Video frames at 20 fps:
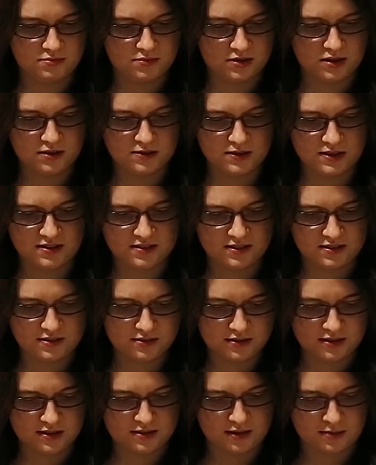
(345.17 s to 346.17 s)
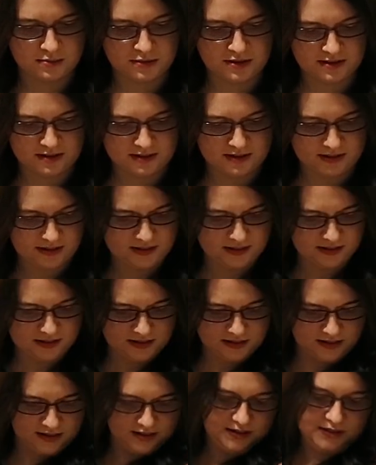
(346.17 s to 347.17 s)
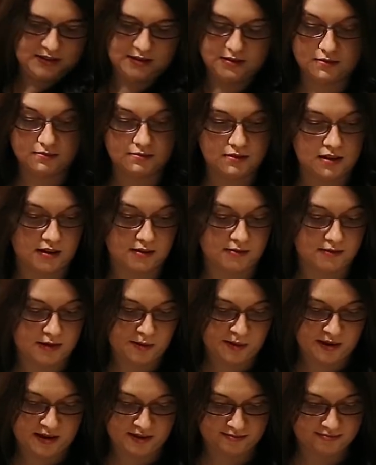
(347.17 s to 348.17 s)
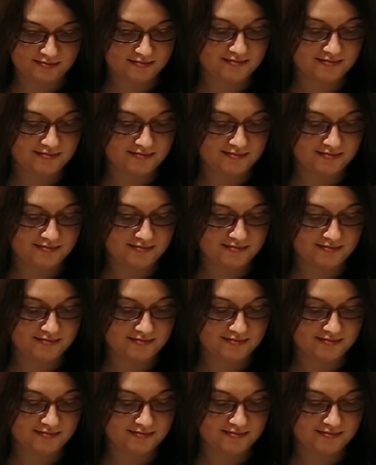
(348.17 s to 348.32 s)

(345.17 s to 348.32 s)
Oh, this Amazon. Oh, there we go.